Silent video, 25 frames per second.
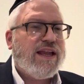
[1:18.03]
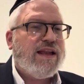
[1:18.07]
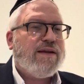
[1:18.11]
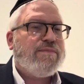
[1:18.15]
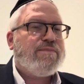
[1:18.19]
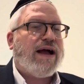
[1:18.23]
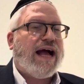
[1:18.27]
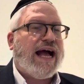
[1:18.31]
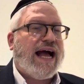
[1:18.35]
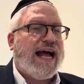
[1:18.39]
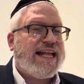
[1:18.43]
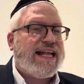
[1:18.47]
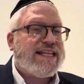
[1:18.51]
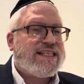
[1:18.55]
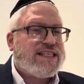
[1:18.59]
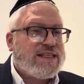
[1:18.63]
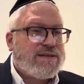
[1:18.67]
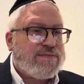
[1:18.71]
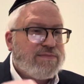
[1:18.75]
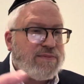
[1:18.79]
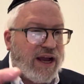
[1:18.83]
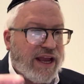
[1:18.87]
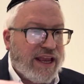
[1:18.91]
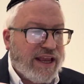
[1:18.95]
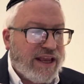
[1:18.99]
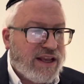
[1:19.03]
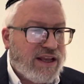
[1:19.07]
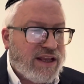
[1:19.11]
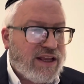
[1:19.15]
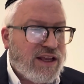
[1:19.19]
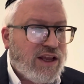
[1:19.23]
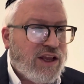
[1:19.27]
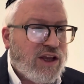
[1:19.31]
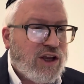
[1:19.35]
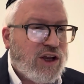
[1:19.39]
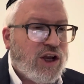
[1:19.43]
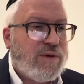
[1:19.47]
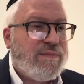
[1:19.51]
ba'atzmai
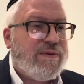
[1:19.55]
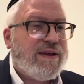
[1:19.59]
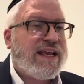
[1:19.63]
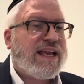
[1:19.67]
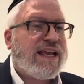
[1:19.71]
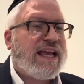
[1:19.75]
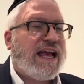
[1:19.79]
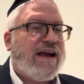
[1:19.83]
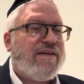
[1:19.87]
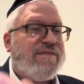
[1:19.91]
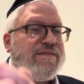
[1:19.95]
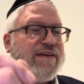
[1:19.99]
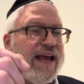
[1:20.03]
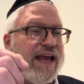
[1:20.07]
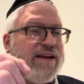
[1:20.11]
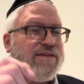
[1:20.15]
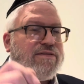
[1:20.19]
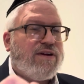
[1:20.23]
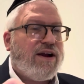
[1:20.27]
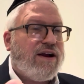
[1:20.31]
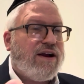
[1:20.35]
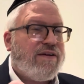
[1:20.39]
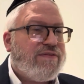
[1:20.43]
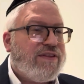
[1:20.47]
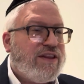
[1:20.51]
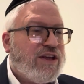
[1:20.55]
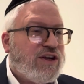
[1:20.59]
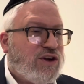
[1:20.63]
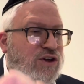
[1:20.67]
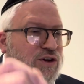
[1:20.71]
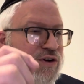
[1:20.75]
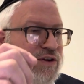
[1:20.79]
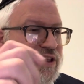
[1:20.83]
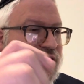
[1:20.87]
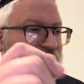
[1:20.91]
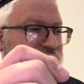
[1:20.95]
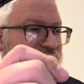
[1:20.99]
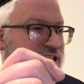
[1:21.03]
ubechaveirav
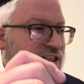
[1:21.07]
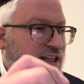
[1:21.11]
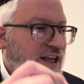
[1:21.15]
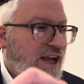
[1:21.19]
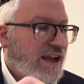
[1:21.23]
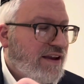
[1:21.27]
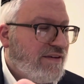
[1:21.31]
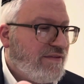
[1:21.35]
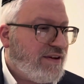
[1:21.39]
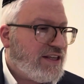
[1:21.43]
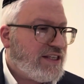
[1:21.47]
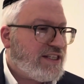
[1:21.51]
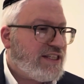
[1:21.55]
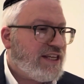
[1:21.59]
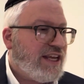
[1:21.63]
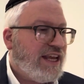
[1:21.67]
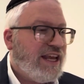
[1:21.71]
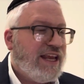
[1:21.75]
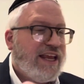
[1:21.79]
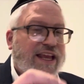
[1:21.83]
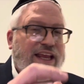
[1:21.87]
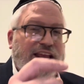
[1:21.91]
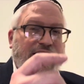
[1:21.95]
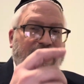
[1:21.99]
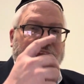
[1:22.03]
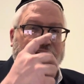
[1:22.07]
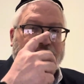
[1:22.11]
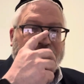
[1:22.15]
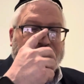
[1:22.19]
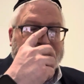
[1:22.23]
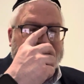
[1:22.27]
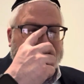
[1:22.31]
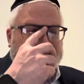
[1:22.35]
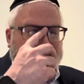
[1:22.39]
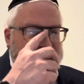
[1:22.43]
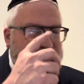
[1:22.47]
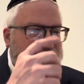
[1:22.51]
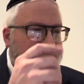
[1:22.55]
nekudas toivas and
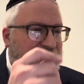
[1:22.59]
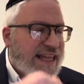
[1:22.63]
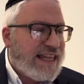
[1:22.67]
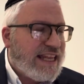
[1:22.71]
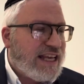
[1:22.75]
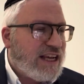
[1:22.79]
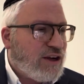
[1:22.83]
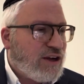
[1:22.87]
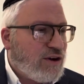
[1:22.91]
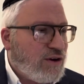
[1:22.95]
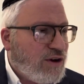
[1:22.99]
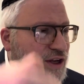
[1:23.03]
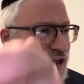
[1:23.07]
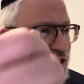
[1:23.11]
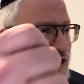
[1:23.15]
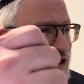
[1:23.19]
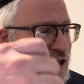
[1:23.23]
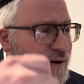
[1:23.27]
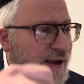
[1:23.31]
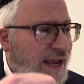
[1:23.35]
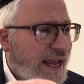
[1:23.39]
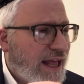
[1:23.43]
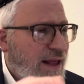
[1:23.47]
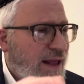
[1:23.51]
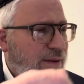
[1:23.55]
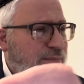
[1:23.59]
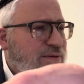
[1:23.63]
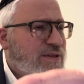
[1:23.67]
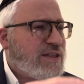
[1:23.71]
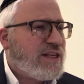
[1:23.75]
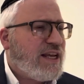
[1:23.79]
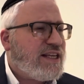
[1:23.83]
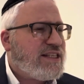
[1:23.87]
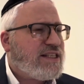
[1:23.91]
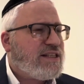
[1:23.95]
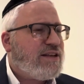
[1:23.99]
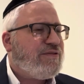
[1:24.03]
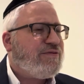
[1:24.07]
the tzaddik also helps
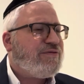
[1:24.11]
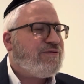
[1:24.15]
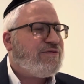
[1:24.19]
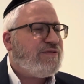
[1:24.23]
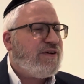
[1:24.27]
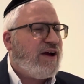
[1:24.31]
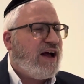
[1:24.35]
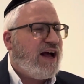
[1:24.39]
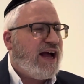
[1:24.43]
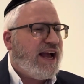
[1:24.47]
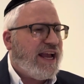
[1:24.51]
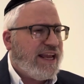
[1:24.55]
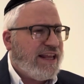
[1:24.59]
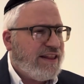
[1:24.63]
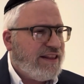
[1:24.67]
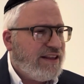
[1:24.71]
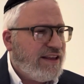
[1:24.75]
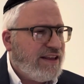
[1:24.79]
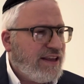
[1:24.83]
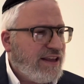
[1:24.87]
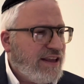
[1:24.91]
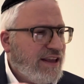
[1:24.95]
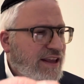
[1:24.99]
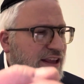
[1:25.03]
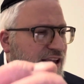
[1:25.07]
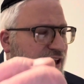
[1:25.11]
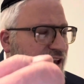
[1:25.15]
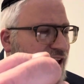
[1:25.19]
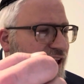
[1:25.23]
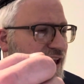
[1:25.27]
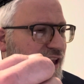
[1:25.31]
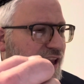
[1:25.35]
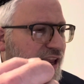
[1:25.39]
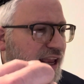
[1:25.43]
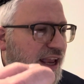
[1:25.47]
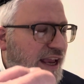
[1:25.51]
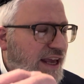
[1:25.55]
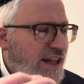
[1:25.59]
us to find
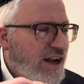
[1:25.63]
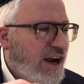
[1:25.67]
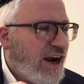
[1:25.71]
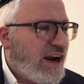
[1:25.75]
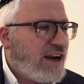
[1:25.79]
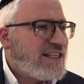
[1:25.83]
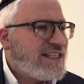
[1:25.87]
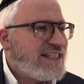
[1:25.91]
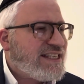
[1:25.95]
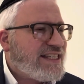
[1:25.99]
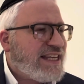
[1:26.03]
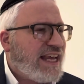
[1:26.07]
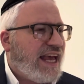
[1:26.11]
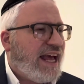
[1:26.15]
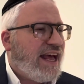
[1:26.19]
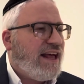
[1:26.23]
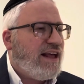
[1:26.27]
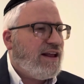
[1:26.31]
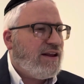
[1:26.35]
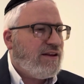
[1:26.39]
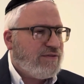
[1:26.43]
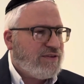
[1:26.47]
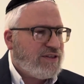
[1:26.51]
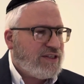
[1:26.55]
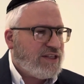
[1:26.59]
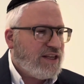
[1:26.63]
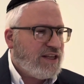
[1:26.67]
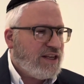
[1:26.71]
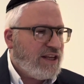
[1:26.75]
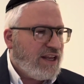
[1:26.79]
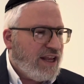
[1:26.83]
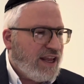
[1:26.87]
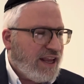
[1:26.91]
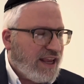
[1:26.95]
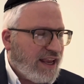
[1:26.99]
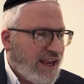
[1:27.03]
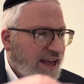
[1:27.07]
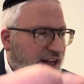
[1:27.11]
in ourselves,
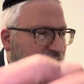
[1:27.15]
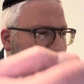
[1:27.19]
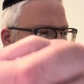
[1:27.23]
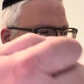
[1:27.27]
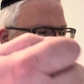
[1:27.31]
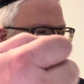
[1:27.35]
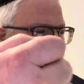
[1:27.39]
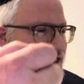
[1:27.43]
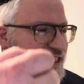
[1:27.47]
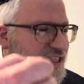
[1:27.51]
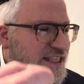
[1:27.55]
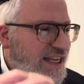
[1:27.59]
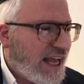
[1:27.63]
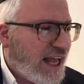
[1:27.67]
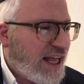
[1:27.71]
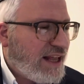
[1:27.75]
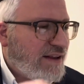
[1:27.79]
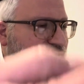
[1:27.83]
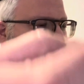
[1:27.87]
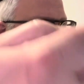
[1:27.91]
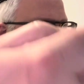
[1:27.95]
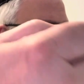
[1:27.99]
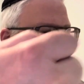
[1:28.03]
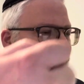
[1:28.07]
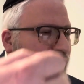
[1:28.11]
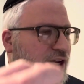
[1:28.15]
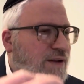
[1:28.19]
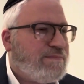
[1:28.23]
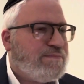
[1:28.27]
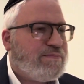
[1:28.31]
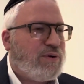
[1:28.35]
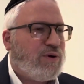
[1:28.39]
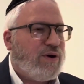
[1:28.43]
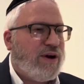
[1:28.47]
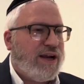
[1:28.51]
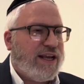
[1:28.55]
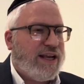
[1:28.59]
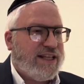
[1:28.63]
in ourselves, good
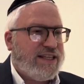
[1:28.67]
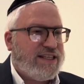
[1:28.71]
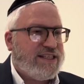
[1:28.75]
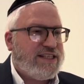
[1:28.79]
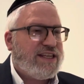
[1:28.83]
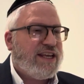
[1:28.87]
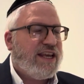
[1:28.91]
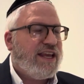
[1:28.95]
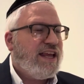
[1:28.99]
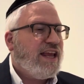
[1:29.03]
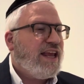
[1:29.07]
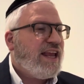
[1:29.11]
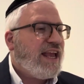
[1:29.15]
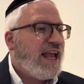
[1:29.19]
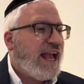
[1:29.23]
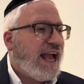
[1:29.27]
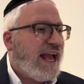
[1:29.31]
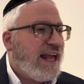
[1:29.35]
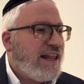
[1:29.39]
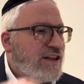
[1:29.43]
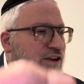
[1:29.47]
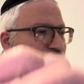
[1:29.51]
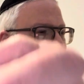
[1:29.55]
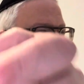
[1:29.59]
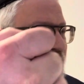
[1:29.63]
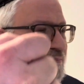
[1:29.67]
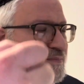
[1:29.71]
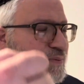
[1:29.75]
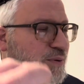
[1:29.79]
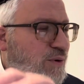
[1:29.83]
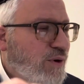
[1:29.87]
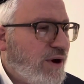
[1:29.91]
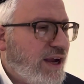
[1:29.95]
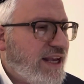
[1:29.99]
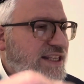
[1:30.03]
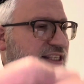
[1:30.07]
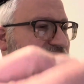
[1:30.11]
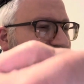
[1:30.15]
points and good
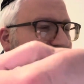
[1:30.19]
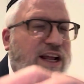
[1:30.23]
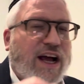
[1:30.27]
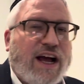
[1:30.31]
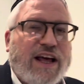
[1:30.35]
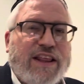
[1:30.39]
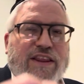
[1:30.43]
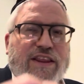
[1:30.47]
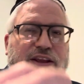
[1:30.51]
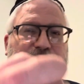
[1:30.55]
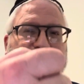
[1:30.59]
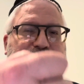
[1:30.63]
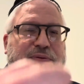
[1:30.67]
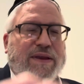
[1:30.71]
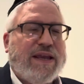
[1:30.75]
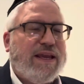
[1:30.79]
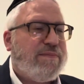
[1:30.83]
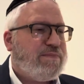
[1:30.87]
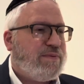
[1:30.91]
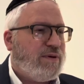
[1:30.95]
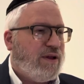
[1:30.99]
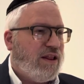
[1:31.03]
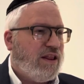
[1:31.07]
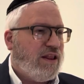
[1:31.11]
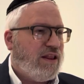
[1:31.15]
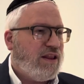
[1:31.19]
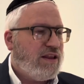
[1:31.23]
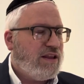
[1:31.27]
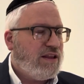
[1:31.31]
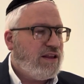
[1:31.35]
points in other people.